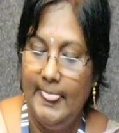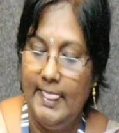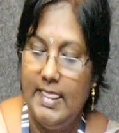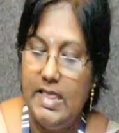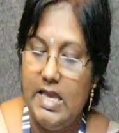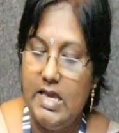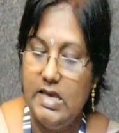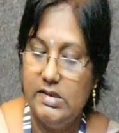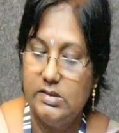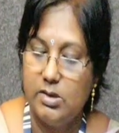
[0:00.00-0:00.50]

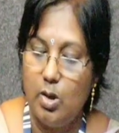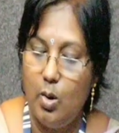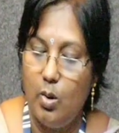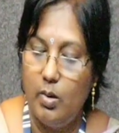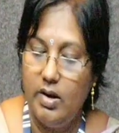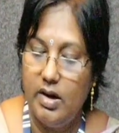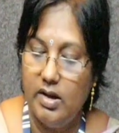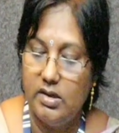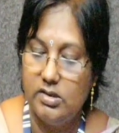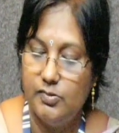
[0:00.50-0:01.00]
These
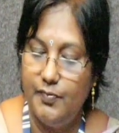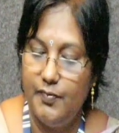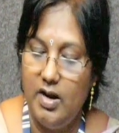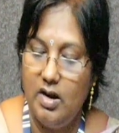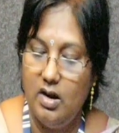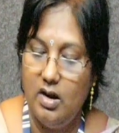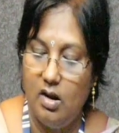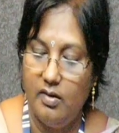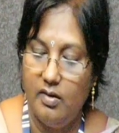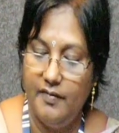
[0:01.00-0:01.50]
context free
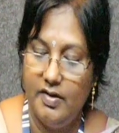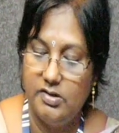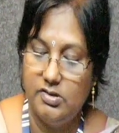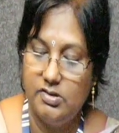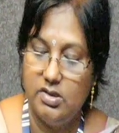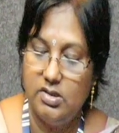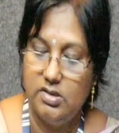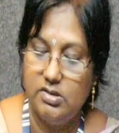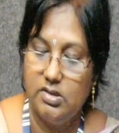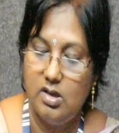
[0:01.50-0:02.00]

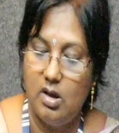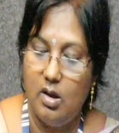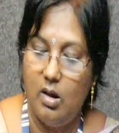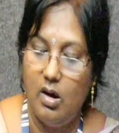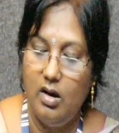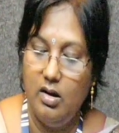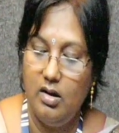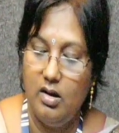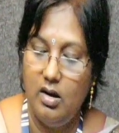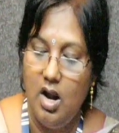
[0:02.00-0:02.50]
languages
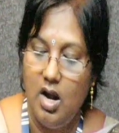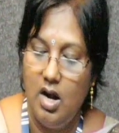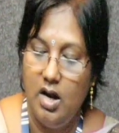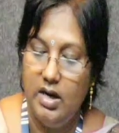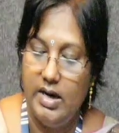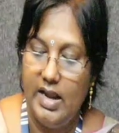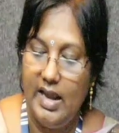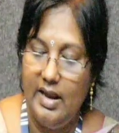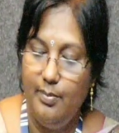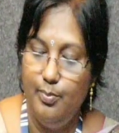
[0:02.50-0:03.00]
are
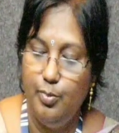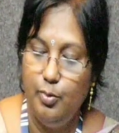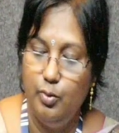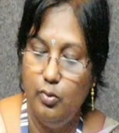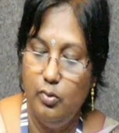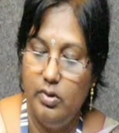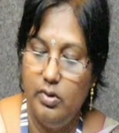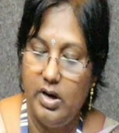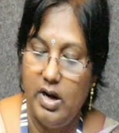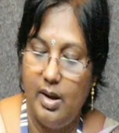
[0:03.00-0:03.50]
type
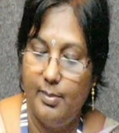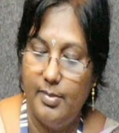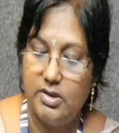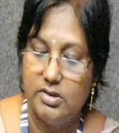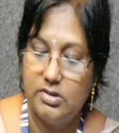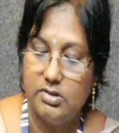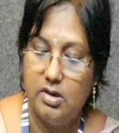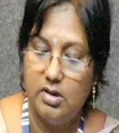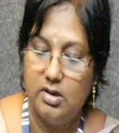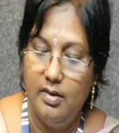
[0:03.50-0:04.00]
2
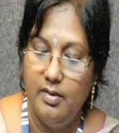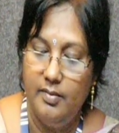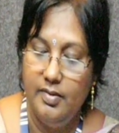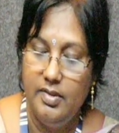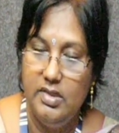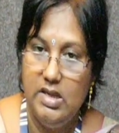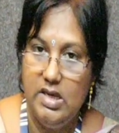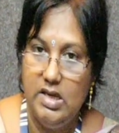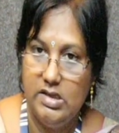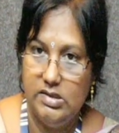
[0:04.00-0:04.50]
grammars.
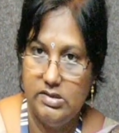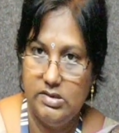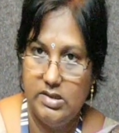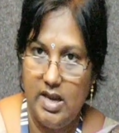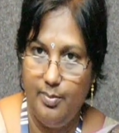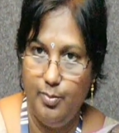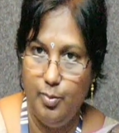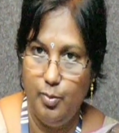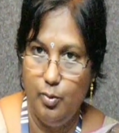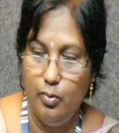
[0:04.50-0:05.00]
These
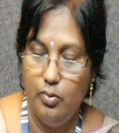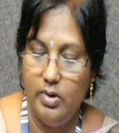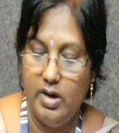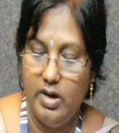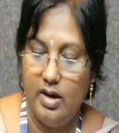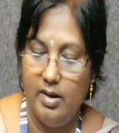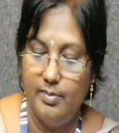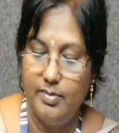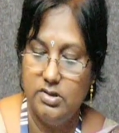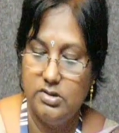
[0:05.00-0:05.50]
type 2
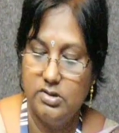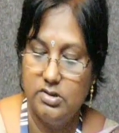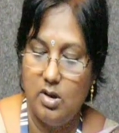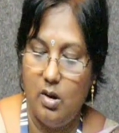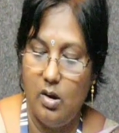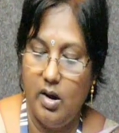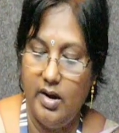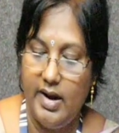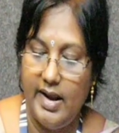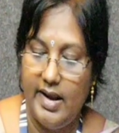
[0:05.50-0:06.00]
grammars
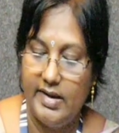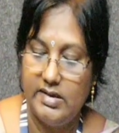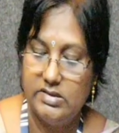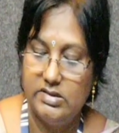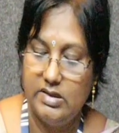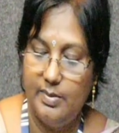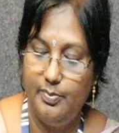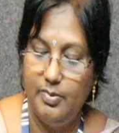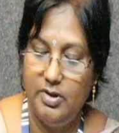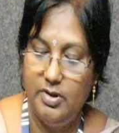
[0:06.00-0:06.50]
are
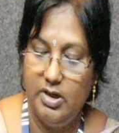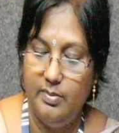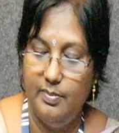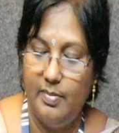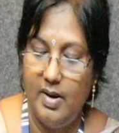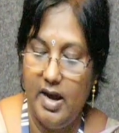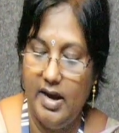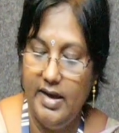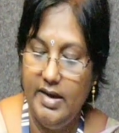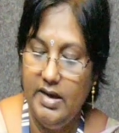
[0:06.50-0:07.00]
accepted
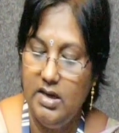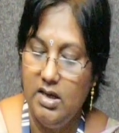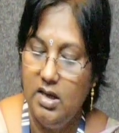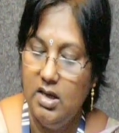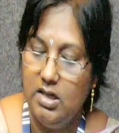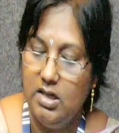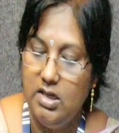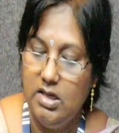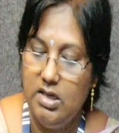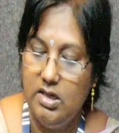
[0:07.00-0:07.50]
by,
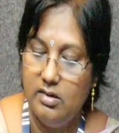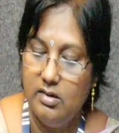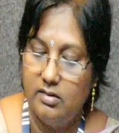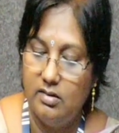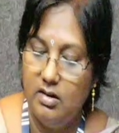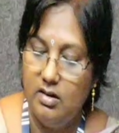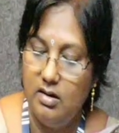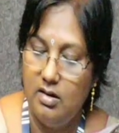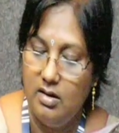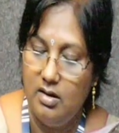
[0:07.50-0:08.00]

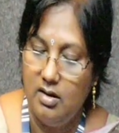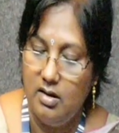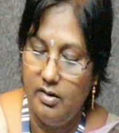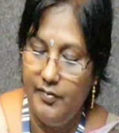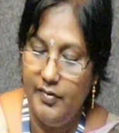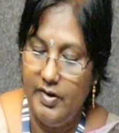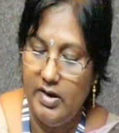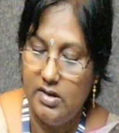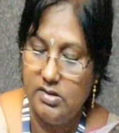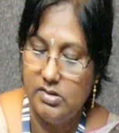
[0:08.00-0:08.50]
here
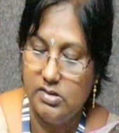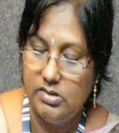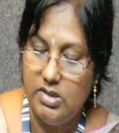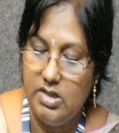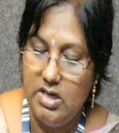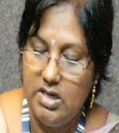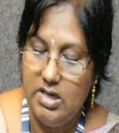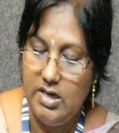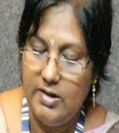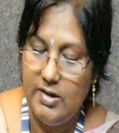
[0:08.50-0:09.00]
we can
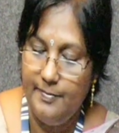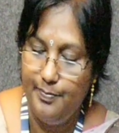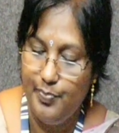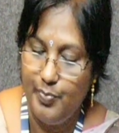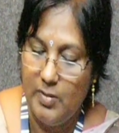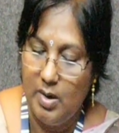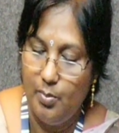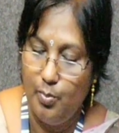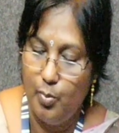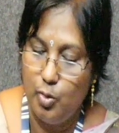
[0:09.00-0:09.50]
see
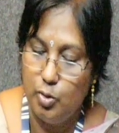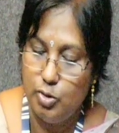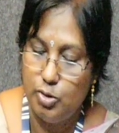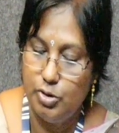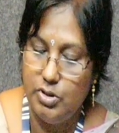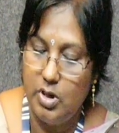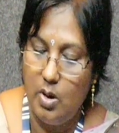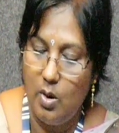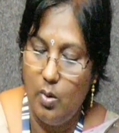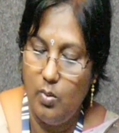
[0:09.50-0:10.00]
push
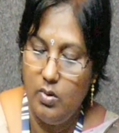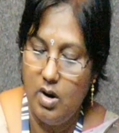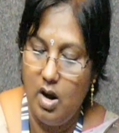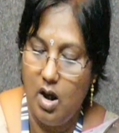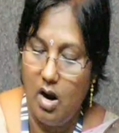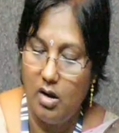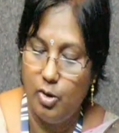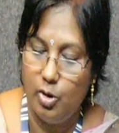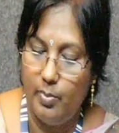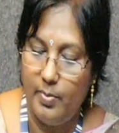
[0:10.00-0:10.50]
down
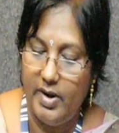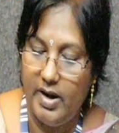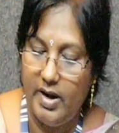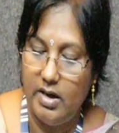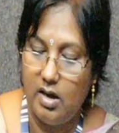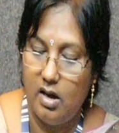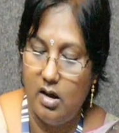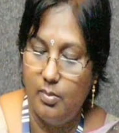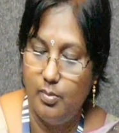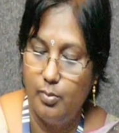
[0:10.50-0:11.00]

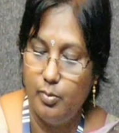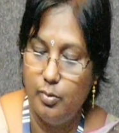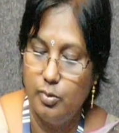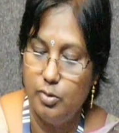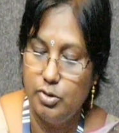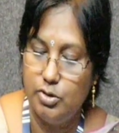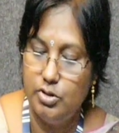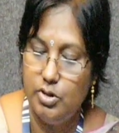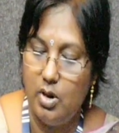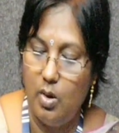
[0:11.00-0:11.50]
automata.
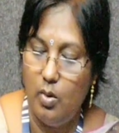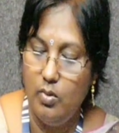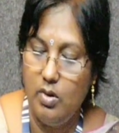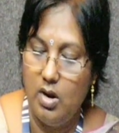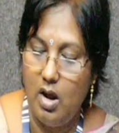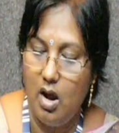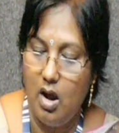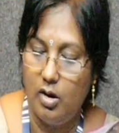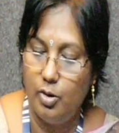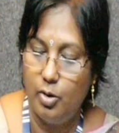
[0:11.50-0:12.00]
Push down
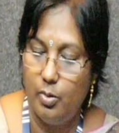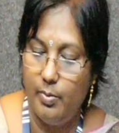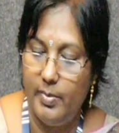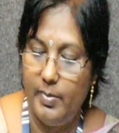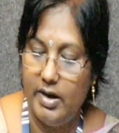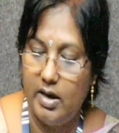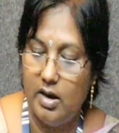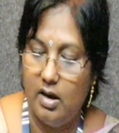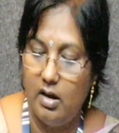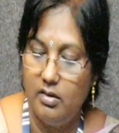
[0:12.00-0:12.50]

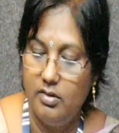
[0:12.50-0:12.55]
automata.